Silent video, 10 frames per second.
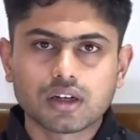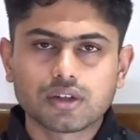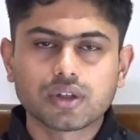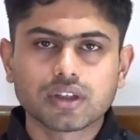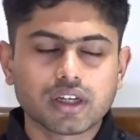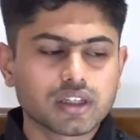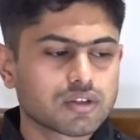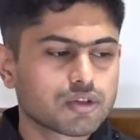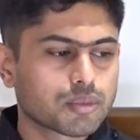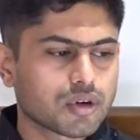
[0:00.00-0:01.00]
during the
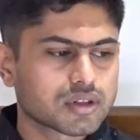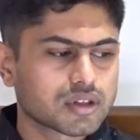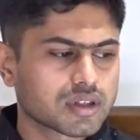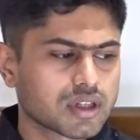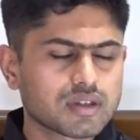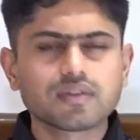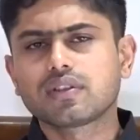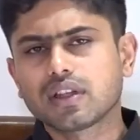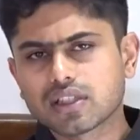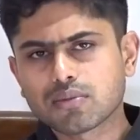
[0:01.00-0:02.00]
interview process, and even
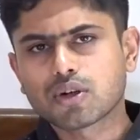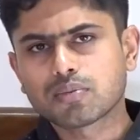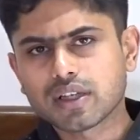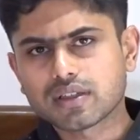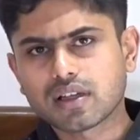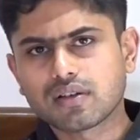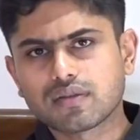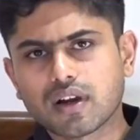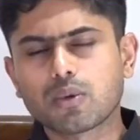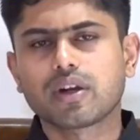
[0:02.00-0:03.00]
things about
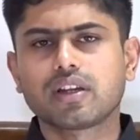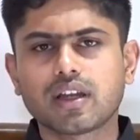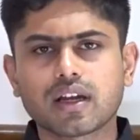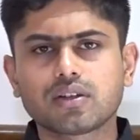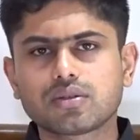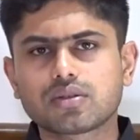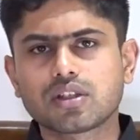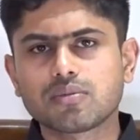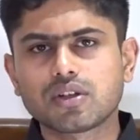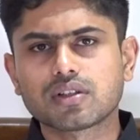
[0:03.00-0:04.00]
myself, how I react to
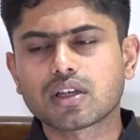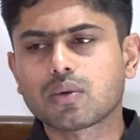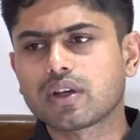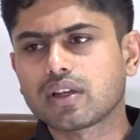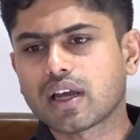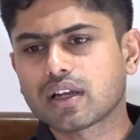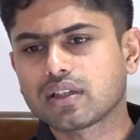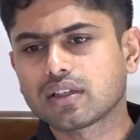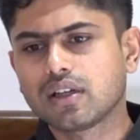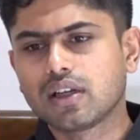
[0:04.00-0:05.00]
stimulus, how I
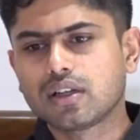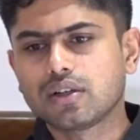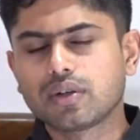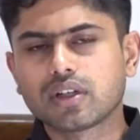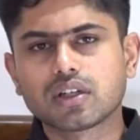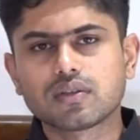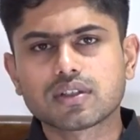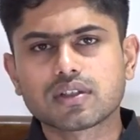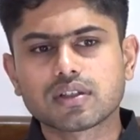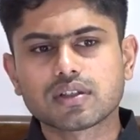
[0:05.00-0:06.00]
react during
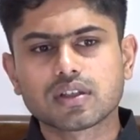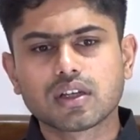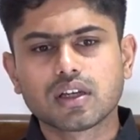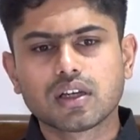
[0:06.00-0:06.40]
nervousness.